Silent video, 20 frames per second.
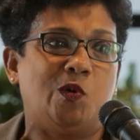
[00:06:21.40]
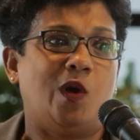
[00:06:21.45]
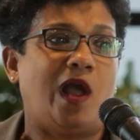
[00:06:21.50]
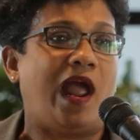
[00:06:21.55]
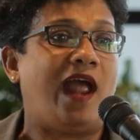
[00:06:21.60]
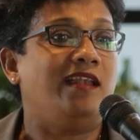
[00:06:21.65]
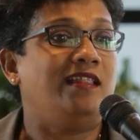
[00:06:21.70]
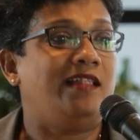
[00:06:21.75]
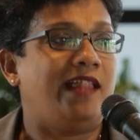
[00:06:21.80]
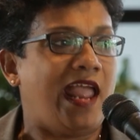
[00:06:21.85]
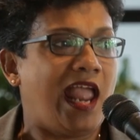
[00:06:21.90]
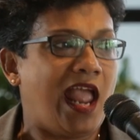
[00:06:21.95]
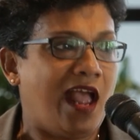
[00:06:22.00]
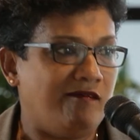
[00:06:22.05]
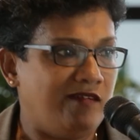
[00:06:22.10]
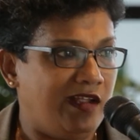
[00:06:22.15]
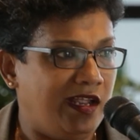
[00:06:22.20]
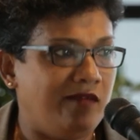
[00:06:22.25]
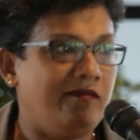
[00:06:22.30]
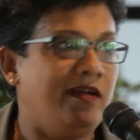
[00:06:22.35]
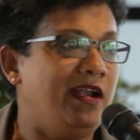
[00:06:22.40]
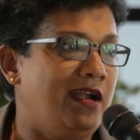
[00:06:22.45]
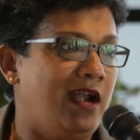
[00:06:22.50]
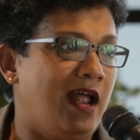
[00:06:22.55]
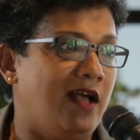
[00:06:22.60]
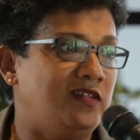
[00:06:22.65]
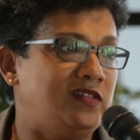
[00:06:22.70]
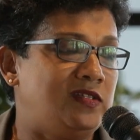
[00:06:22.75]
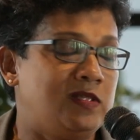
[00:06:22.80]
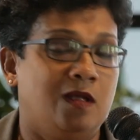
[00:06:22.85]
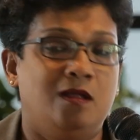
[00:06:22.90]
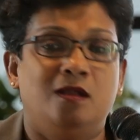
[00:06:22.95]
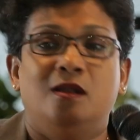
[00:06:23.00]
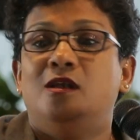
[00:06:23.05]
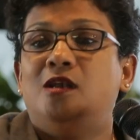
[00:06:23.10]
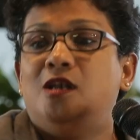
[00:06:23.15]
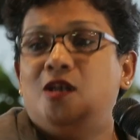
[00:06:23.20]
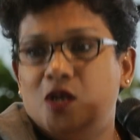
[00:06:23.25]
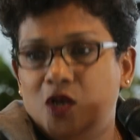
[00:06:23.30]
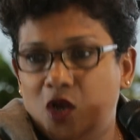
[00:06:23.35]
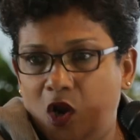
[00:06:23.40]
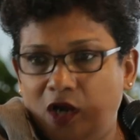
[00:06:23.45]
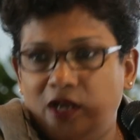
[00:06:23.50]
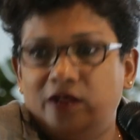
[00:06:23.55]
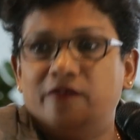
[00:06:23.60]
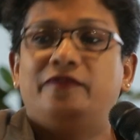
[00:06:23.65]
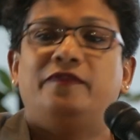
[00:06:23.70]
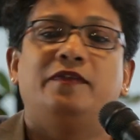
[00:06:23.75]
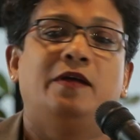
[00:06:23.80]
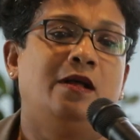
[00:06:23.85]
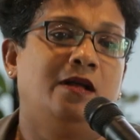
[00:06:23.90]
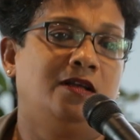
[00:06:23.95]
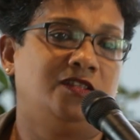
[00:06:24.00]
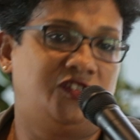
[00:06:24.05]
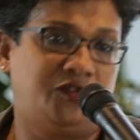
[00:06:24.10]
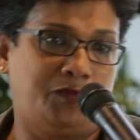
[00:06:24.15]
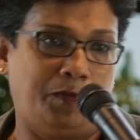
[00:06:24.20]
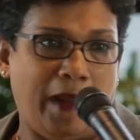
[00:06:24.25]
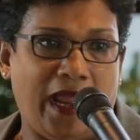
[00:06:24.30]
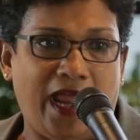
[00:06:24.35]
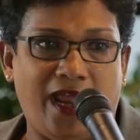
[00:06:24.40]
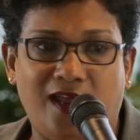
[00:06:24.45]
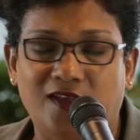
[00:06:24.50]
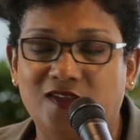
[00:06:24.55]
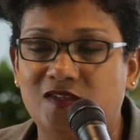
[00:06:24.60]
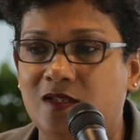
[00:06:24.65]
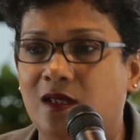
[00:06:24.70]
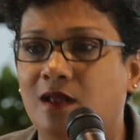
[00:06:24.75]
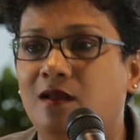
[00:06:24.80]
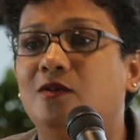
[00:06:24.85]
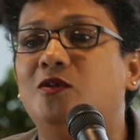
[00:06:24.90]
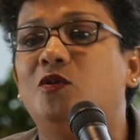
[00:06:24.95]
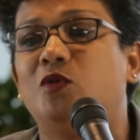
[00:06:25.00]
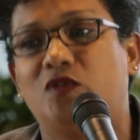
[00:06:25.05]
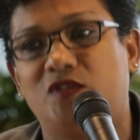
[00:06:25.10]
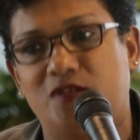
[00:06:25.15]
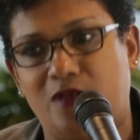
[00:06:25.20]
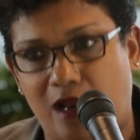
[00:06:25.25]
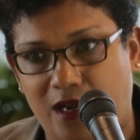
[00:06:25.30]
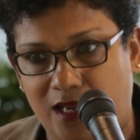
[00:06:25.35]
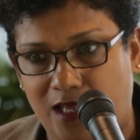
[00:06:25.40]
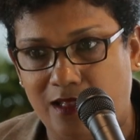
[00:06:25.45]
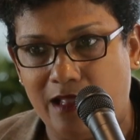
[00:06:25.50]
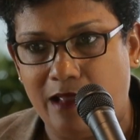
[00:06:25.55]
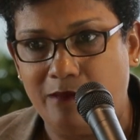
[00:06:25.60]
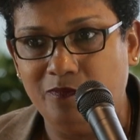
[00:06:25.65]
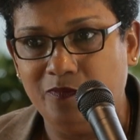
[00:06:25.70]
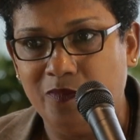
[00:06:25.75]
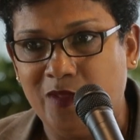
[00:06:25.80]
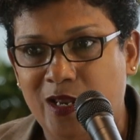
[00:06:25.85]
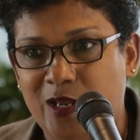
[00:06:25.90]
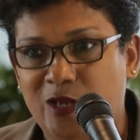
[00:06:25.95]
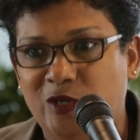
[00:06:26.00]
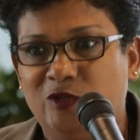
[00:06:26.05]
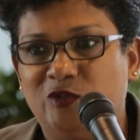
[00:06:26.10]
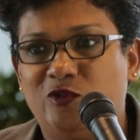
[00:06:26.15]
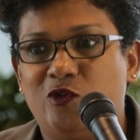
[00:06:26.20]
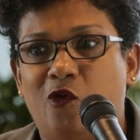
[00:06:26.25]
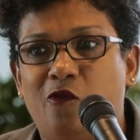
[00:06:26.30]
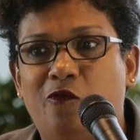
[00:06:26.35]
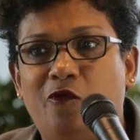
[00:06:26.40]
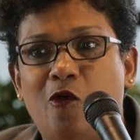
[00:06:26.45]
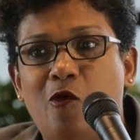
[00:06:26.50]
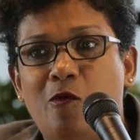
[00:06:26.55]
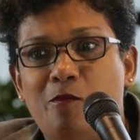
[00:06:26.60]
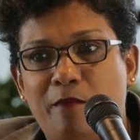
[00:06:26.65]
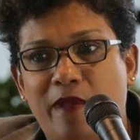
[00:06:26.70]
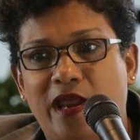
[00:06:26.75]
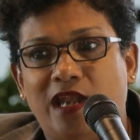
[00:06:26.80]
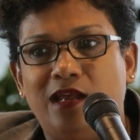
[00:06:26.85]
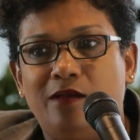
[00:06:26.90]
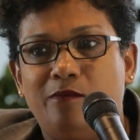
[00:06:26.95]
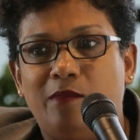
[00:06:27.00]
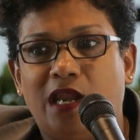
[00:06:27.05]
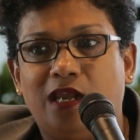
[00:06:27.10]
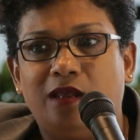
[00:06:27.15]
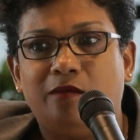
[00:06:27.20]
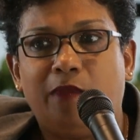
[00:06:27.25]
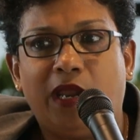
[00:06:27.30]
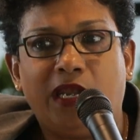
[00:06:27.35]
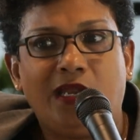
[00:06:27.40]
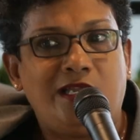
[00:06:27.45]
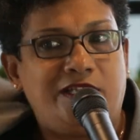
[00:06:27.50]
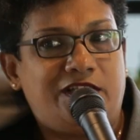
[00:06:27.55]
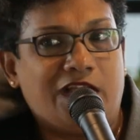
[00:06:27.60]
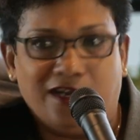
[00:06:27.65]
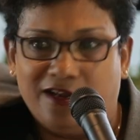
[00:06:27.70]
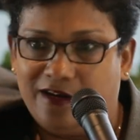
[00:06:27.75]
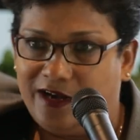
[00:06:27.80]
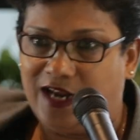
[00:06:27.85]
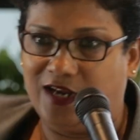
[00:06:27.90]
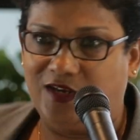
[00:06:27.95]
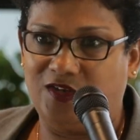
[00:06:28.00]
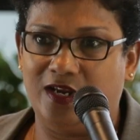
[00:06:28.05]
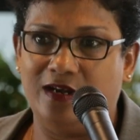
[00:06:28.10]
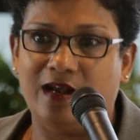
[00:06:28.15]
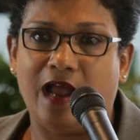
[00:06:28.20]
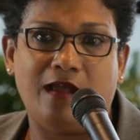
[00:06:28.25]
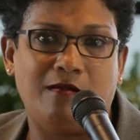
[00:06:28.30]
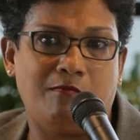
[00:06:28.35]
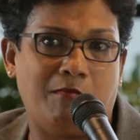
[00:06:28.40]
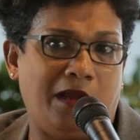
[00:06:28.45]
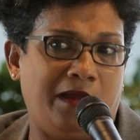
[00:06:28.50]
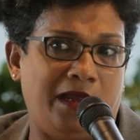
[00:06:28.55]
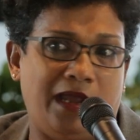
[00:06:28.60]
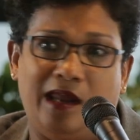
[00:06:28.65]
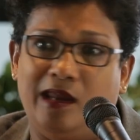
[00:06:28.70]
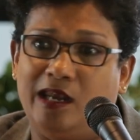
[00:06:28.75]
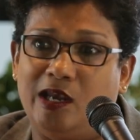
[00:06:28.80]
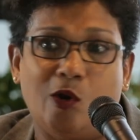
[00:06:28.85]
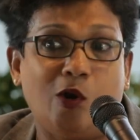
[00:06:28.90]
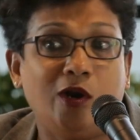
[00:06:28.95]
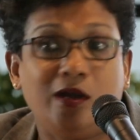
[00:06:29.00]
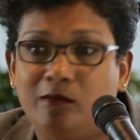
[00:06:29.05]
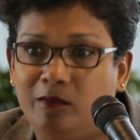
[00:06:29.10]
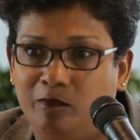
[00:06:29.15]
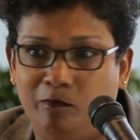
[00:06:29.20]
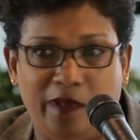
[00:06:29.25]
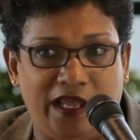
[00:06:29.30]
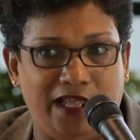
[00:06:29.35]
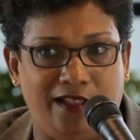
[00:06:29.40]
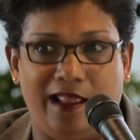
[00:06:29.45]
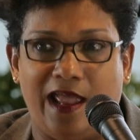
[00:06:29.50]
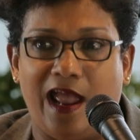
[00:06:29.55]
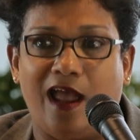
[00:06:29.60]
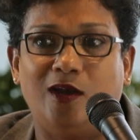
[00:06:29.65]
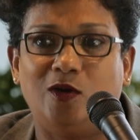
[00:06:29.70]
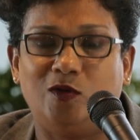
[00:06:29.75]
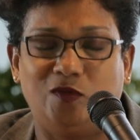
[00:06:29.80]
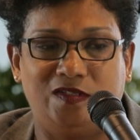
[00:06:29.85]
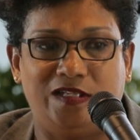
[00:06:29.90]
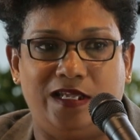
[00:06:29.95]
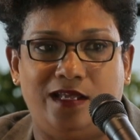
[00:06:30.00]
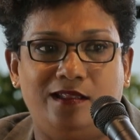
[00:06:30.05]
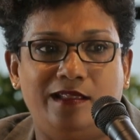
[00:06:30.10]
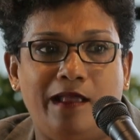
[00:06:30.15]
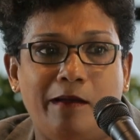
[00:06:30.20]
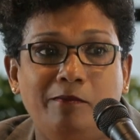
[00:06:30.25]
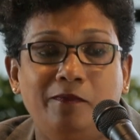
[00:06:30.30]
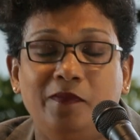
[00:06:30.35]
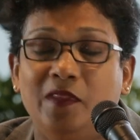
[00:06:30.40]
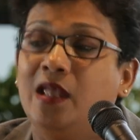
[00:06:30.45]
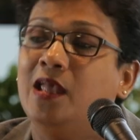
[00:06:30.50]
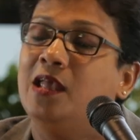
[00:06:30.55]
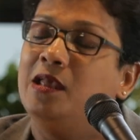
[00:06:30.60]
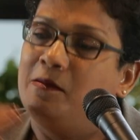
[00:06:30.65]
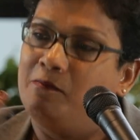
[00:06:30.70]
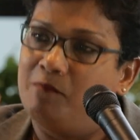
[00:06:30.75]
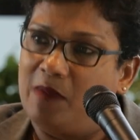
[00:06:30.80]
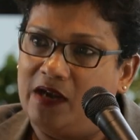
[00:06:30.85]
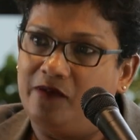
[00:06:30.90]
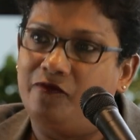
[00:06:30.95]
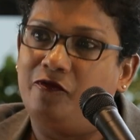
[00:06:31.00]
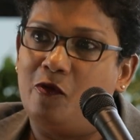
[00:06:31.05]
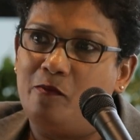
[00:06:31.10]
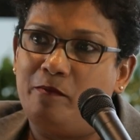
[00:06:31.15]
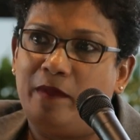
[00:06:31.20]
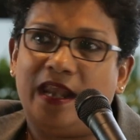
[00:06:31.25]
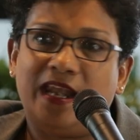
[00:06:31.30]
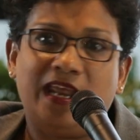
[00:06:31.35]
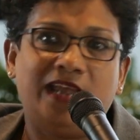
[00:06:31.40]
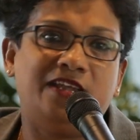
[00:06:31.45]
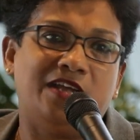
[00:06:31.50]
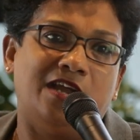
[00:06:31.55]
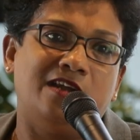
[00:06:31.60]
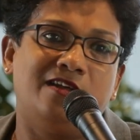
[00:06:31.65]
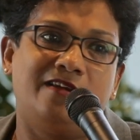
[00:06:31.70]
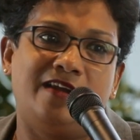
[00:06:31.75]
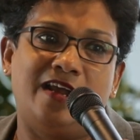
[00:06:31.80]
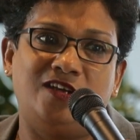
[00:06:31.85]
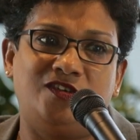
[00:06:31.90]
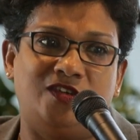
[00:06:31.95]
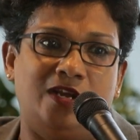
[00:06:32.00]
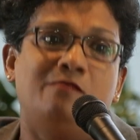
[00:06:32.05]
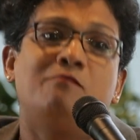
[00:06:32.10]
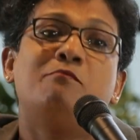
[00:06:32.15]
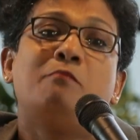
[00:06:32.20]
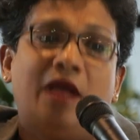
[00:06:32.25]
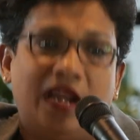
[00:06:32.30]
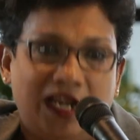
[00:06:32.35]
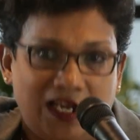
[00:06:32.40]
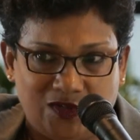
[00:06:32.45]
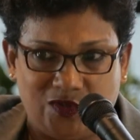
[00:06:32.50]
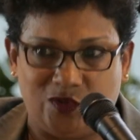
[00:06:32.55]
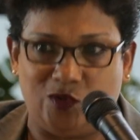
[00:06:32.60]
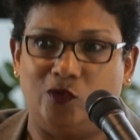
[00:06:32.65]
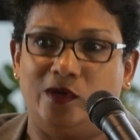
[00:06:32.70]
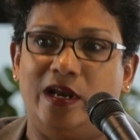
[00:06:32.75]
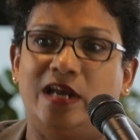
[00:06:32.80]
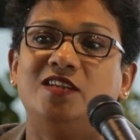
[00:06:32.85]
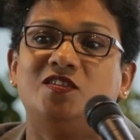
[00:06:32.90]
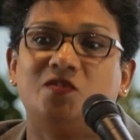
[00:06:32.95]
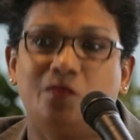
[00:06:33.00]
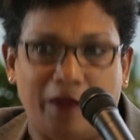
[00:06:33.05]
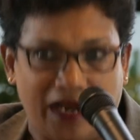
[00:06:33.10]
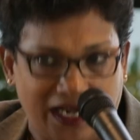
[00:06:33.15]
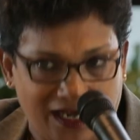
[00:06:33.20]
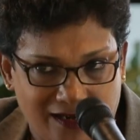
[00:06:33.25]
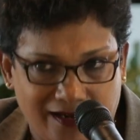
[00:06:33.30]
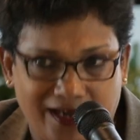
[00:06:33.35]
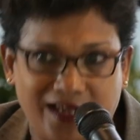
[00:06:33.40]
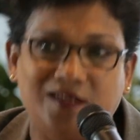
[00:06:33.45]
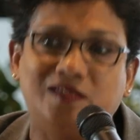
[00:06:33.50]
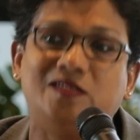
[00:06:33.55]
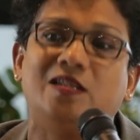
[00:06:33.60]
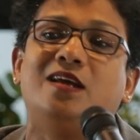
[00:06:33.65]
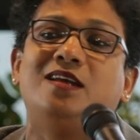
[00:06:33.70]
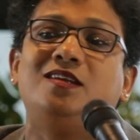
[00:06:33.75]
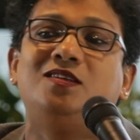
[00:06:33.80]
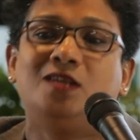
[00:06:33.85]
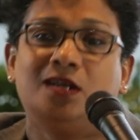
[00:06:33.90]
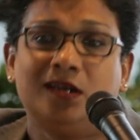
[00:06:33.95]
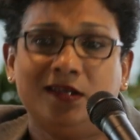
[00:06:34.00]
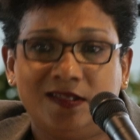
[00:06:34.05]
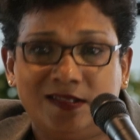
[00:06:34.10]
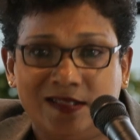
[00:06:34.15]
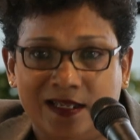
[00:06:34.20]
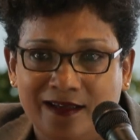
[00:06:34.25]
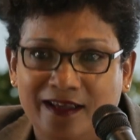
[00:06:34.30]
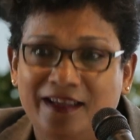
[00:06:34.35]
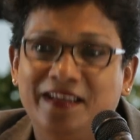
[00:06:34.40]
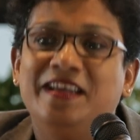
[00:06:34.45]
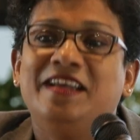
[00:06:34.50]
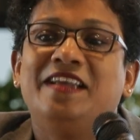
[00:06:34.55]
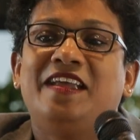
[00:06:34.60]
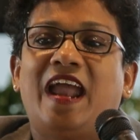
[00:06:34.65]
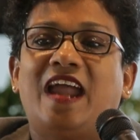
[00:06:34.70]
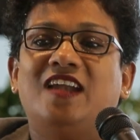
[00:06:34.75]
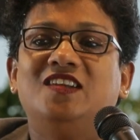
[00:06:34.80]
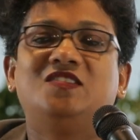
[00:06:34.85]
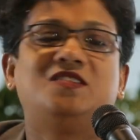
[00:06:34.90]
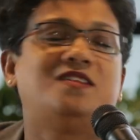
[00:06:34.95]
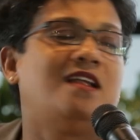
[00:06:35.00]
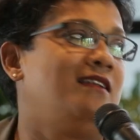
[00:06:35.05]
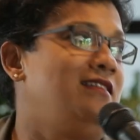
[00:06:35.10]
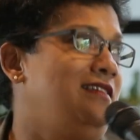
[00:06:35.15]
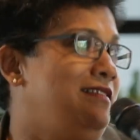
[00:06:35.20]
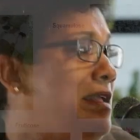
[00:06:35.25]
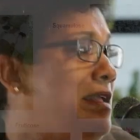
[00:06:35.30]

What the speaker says: and they have given us a lot of space to study them. So for many generations, I might not be there to see them, but for many generations, many students, many researchers can study